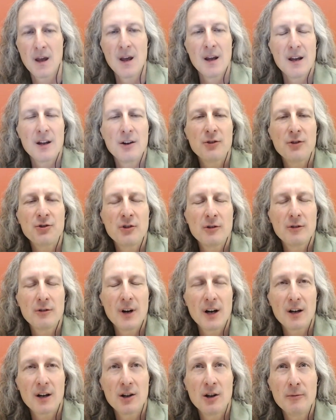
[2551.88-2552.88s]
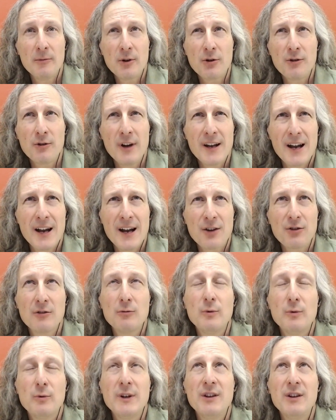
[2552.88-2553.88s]
Yeah, no. So uh, Kinoma Create actually,
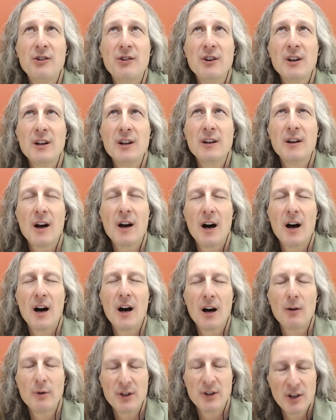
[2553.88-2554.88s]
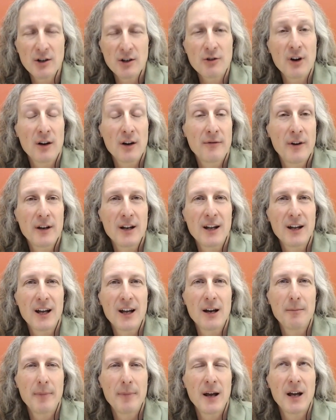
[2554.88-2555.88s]
we did uh, we did a crowdfunding
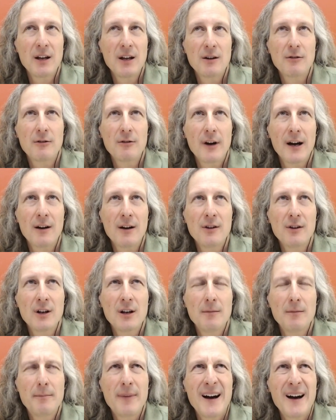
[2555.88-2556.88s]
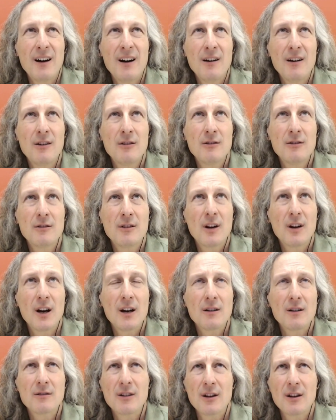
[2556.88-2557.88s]
campaign around it about
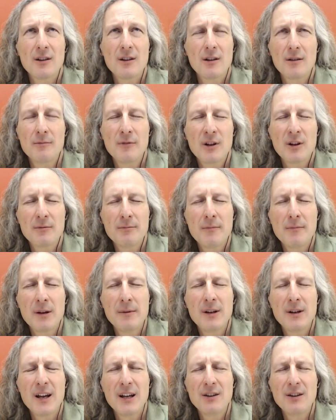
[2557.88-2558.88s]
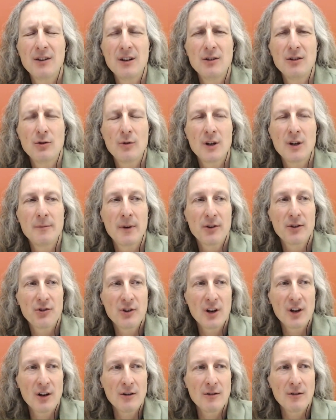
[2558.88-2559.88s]
uh, okay, maybe 18, 20 months
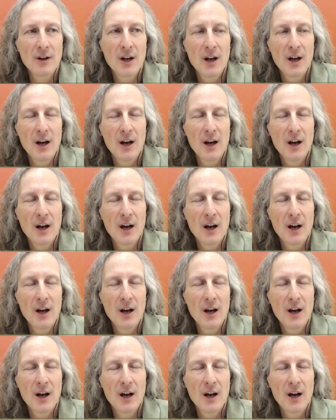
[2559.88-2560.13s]
ago.